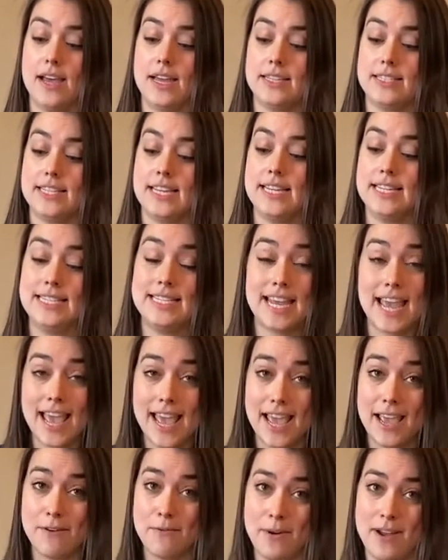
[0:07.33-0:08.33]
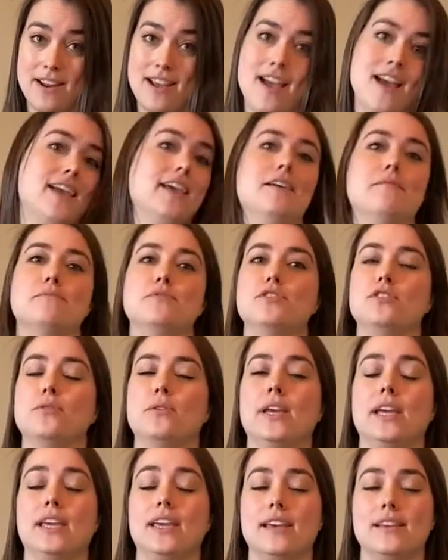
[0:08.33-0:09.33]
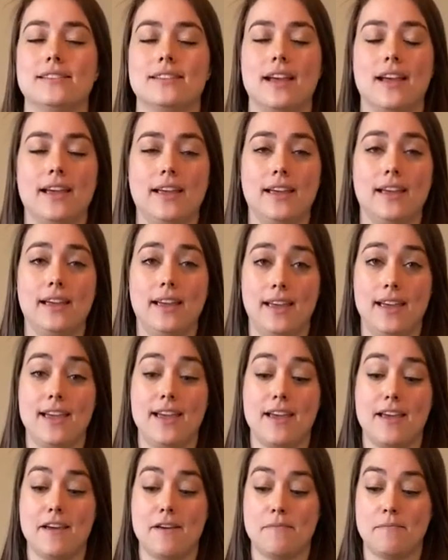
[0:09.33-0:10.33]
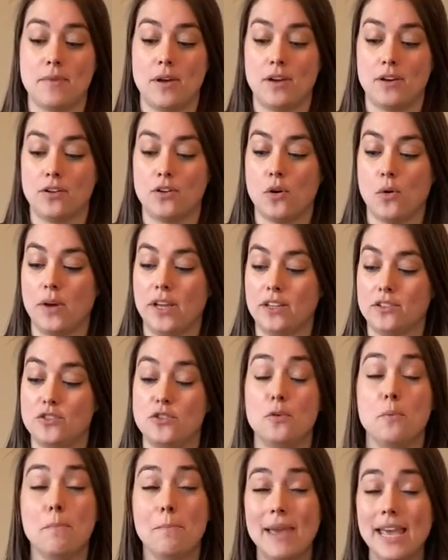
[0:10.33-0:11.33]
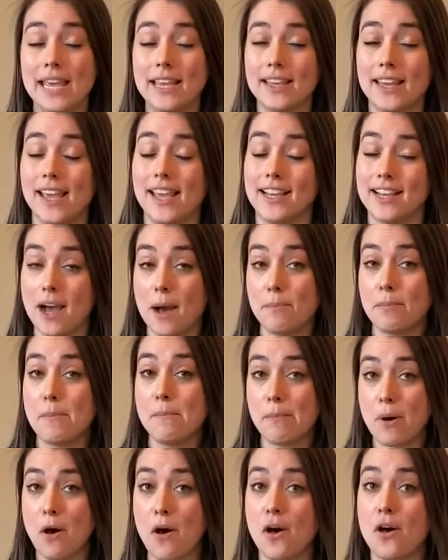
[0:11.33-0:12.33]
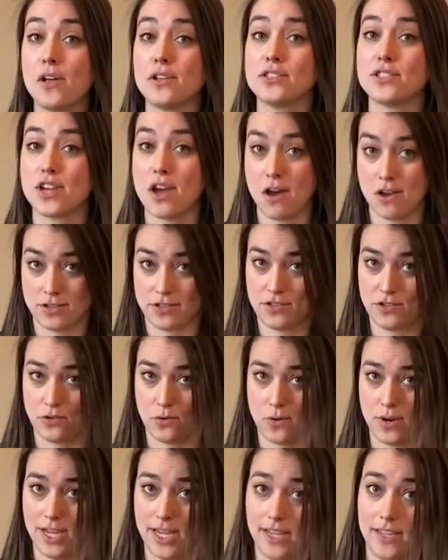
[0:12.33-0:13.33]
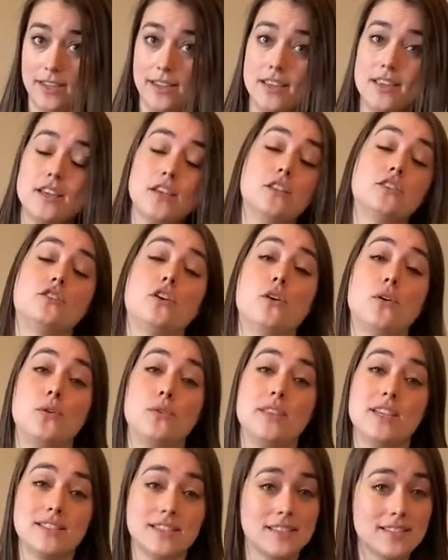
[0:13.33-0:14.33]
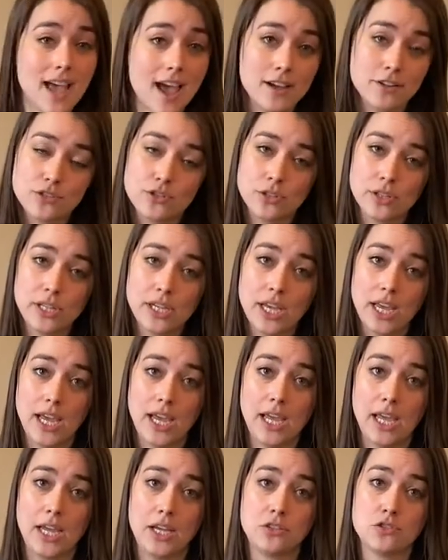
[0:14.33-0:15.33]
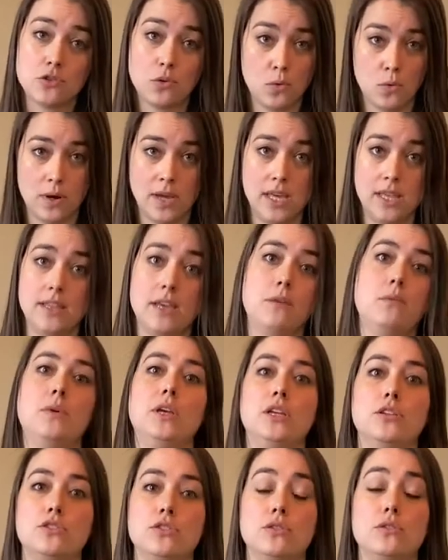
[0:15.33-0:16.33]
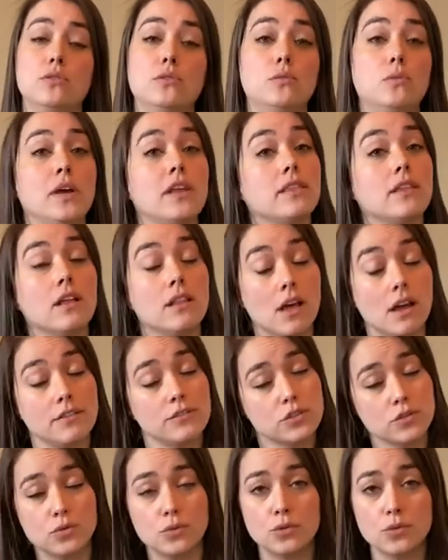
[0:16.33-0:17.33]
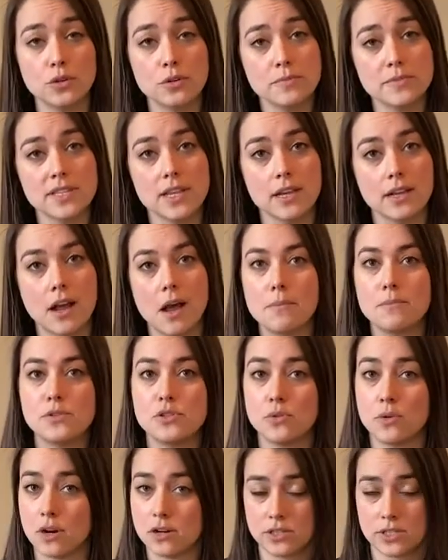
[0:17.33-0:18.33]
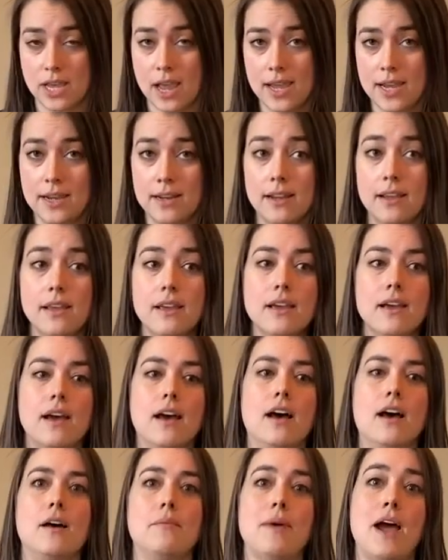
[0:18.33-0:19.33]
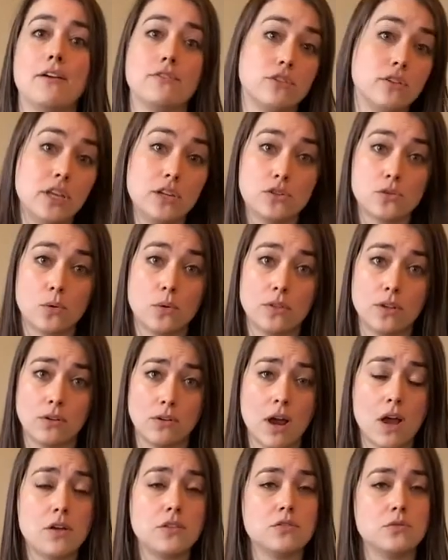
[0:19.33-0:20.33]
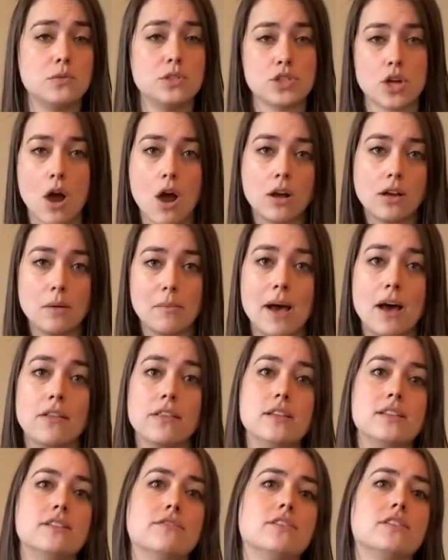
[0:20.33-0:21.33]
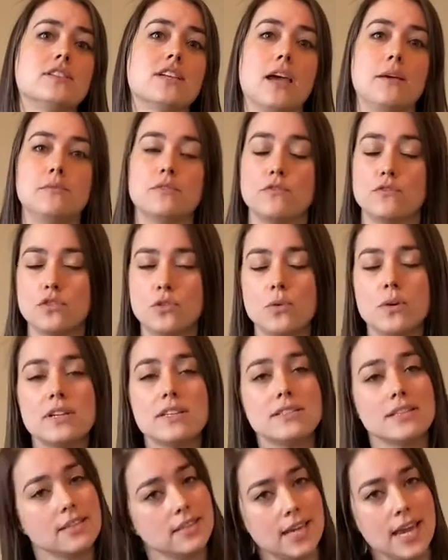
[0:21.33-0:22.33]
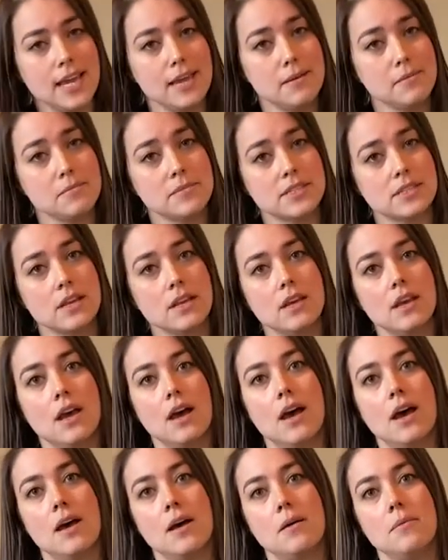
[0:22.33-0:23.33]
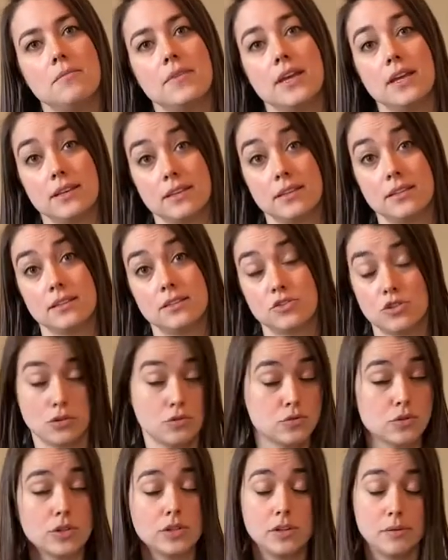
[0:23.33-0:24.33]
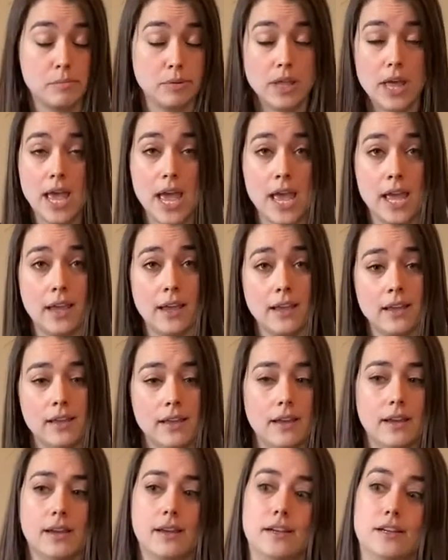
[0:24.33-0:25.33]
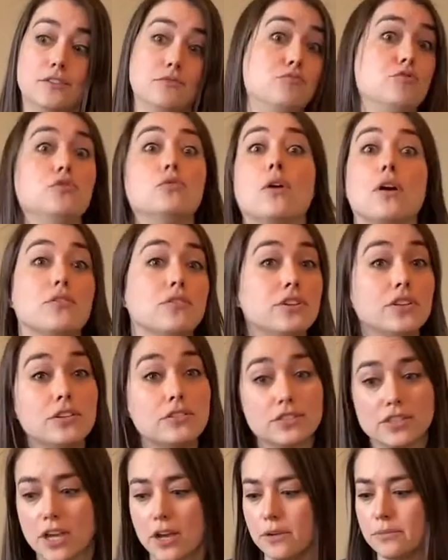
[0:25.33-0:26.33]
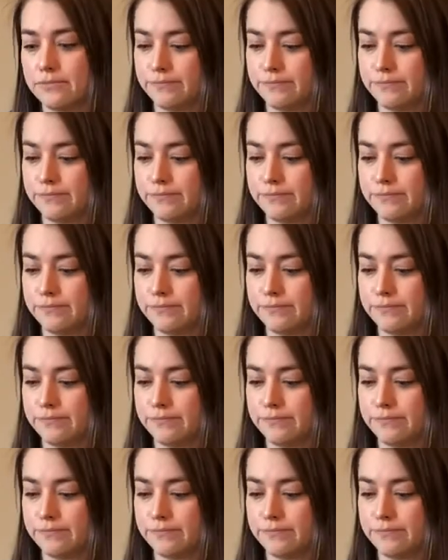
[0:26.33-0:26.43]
Today what I am doing is I am going to make a cup and ball toss toy. So this is actually a toy that we do with a lot of school groups that come to our site. After they tour the grounds, we talk about the different types of toys and games that children could play 200 years ago.